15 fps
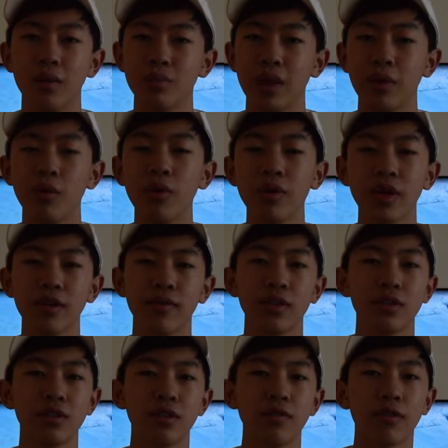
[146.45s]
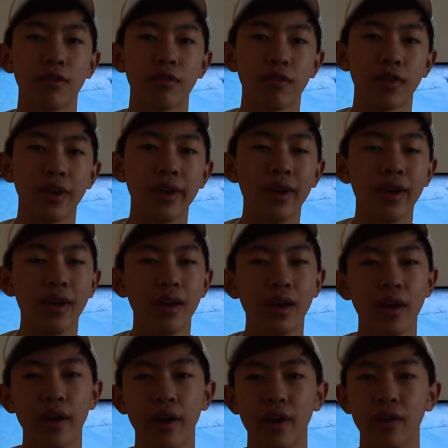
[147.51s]
They won't give it to you for free,
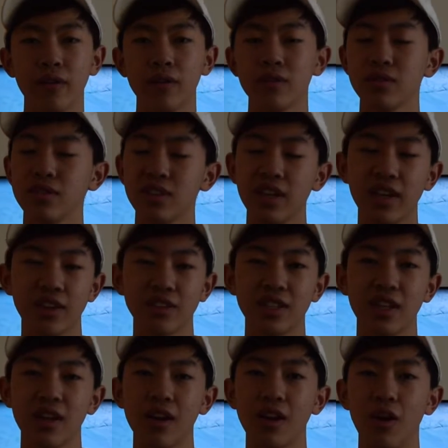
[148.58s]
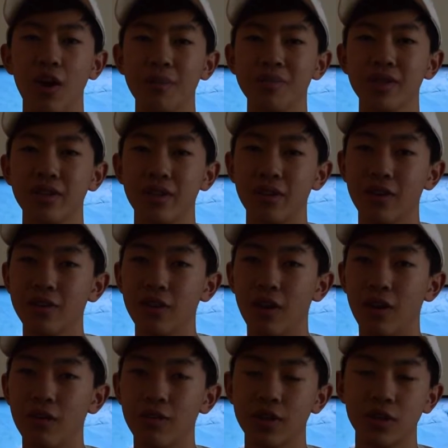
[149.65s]
and sneakers can go up to
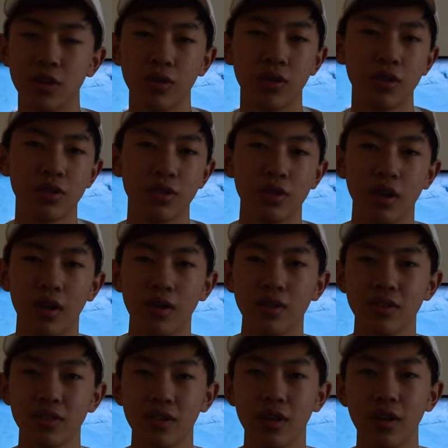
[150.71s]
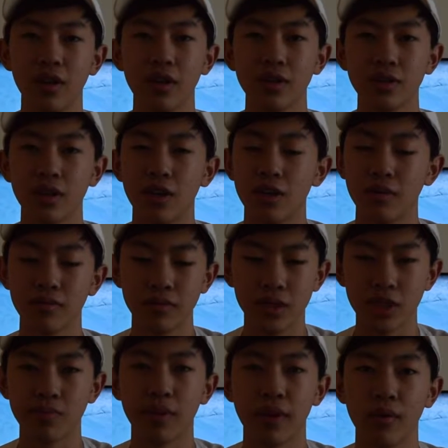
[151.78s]
over $200, so
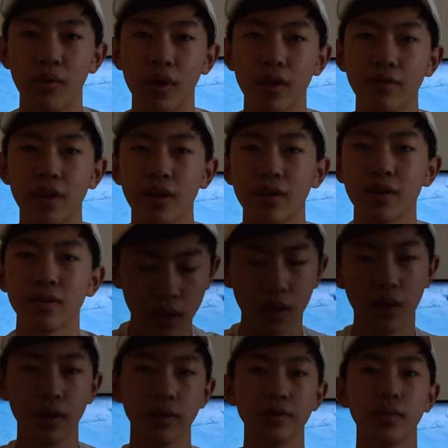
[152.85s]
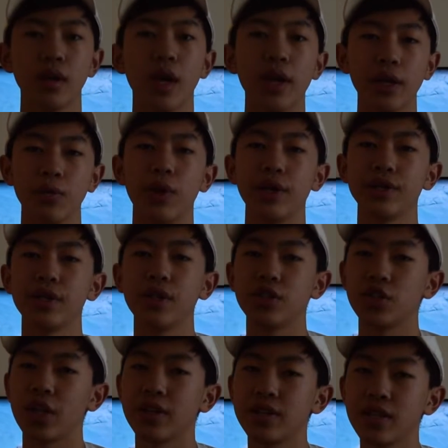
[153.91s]
just be aware of that. Anyways, in the
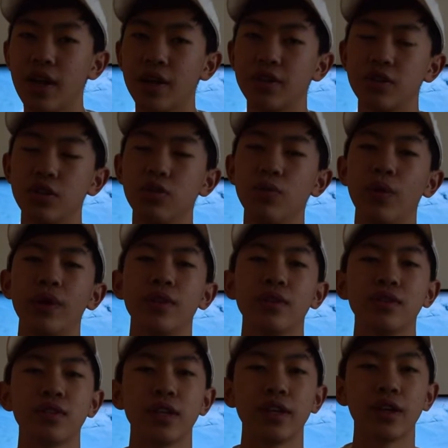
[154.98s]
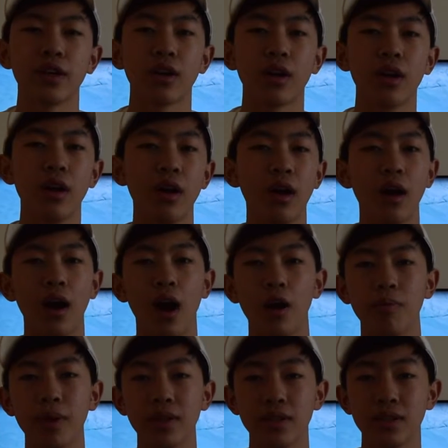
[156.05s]
chance that I do win the sneaker, I'll
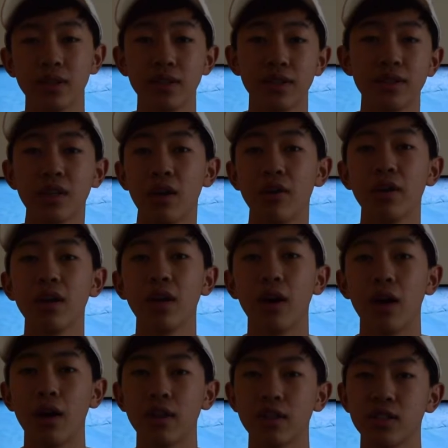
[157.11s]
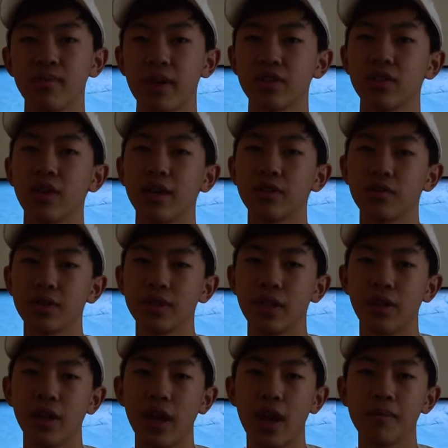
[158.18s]
basically sell it on a specialized
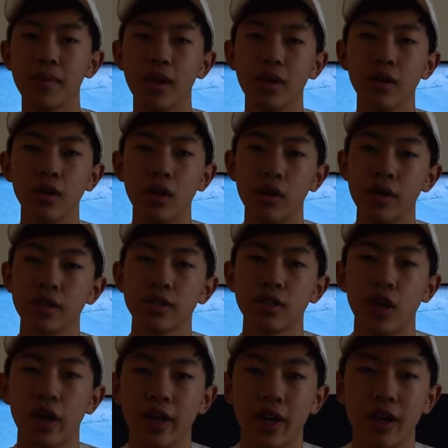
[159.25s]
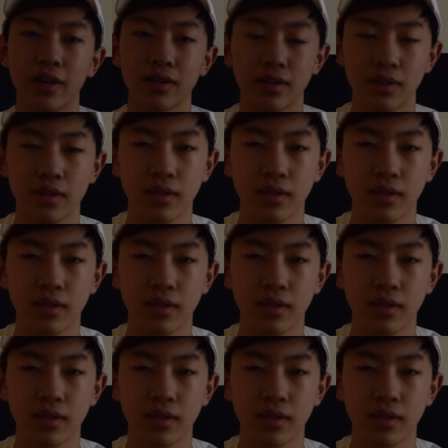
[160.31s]
reselling app known as StockX.